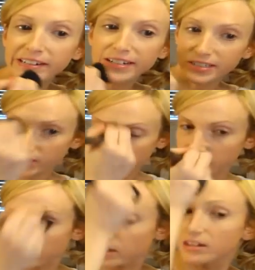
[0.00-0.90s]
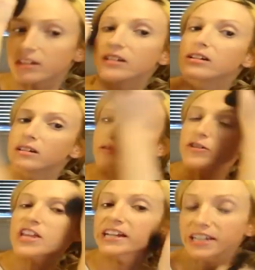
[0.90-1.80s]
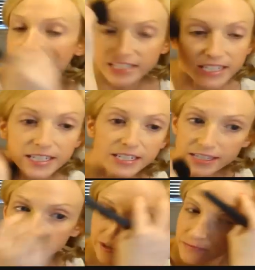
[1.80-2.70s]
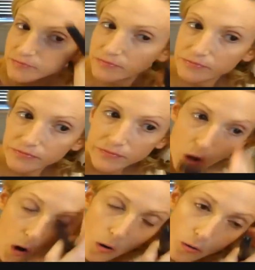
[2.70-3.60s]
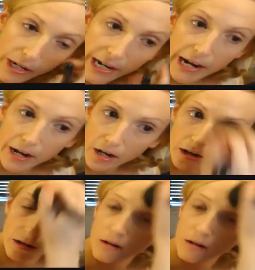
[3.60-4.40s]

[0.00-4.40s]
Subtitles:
anyway, just for that consistency. Okay, here